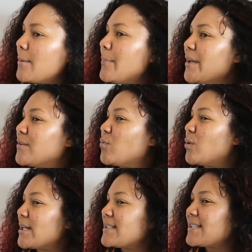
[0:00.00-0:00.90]
but
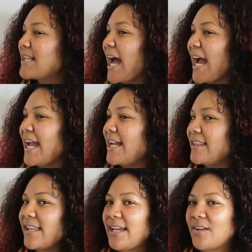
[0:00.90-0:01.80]
once I
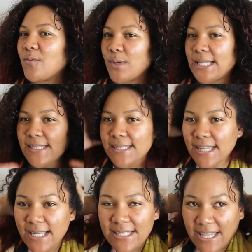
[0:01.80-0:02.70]
like rinse
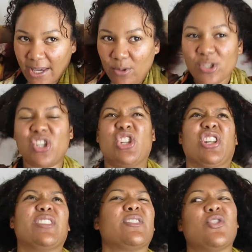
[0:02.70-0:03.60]
it, it was
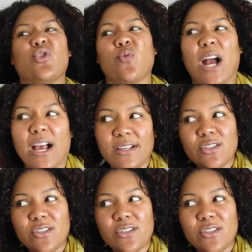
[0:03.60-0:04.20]
just dry.